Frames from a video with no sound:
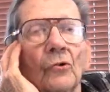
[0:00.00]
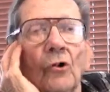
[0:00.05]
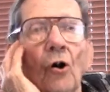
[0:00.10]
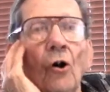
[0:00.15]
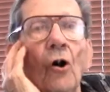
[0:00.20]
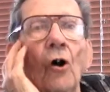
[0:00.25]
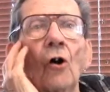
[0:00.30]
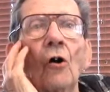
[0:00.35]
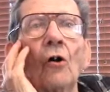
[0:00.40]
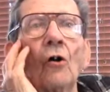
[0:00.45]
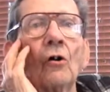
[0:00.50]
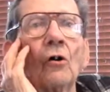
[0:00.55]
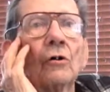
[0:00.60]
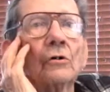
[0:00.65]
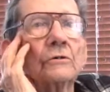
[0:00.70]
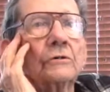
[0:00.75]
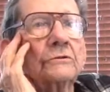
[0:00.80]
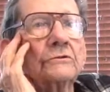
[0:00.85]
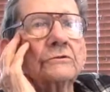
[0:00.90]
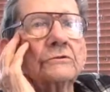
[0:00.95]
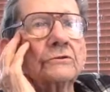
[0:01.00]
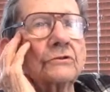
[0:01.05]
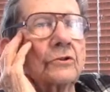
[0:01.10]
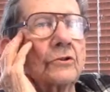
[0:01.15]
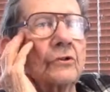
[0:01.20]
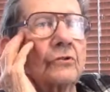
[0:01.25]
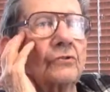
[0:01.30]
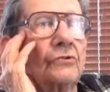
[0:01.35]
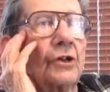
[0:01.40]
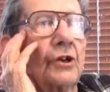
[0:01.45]
No,
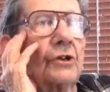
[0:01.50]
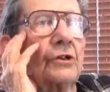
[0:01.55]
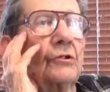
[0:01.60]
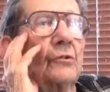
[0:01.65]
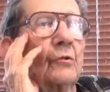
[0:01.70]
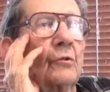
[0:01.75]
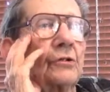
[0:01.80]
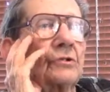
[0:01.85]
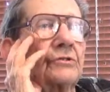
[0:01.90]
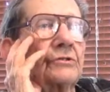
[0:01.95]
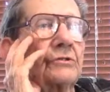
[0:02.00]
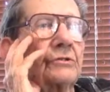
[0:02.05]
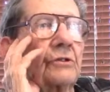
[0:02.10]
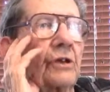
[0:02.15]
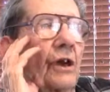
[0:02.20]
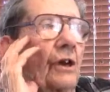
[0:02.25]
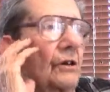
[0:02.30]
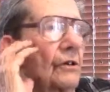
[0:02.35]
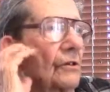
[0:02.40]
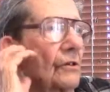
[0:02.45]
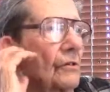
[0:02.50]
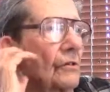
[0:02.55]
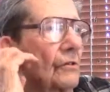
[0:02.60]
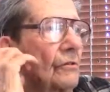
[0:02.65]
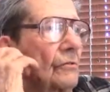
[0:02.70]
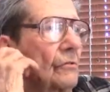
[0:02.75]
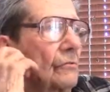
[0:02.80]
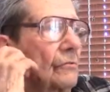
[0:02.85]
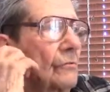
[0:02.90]
Tinian was taken